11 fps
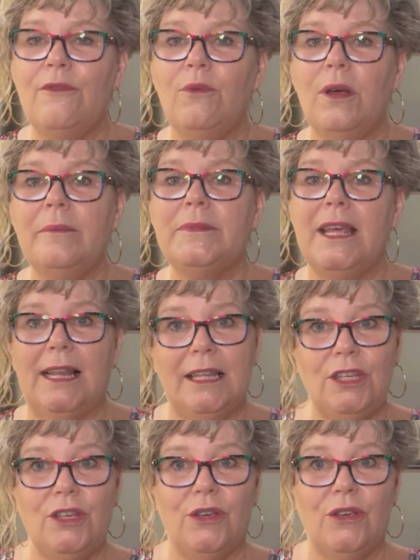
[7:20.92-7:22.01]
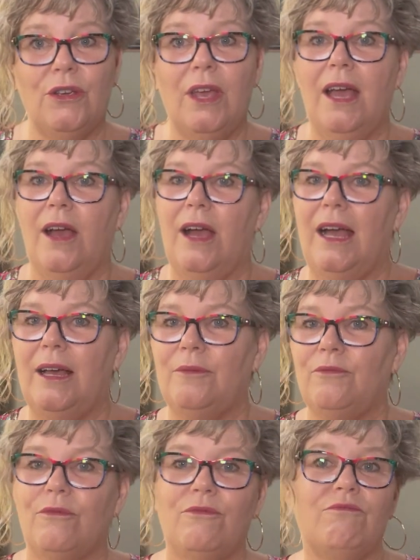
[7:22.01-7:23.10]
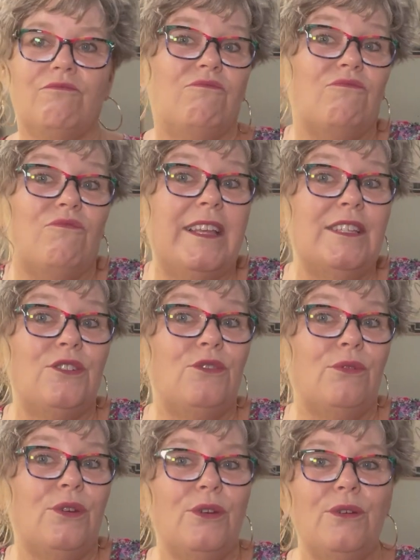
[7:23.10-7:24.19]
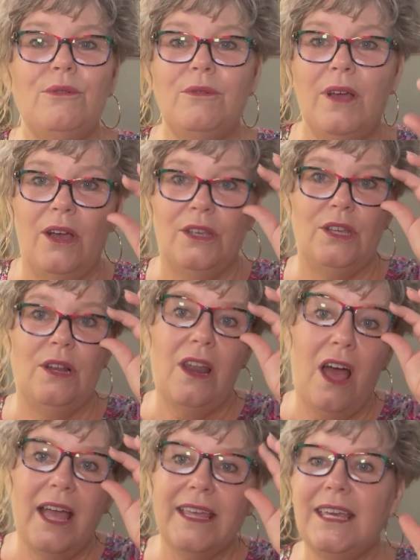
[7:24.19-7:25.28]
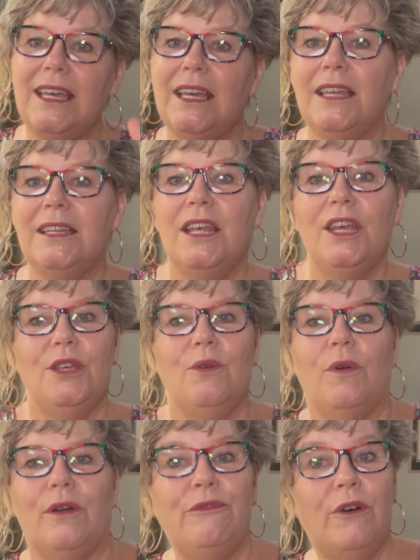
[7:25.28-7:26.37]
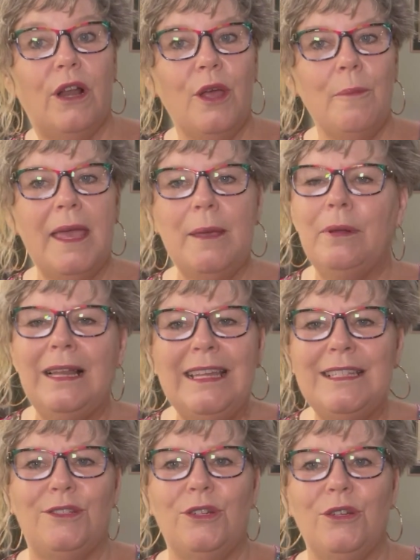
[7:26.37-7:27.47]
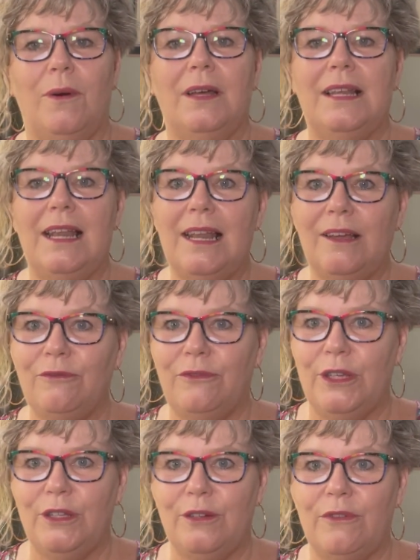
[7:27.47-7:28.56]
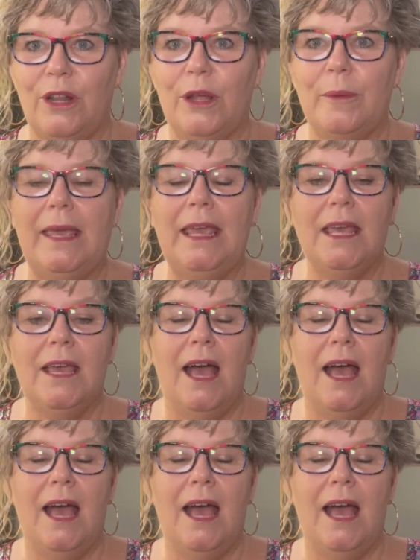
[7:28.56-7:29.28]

what I'm telling you rings true, you like it, you want to follow me, please do. I'd love for you to follow me.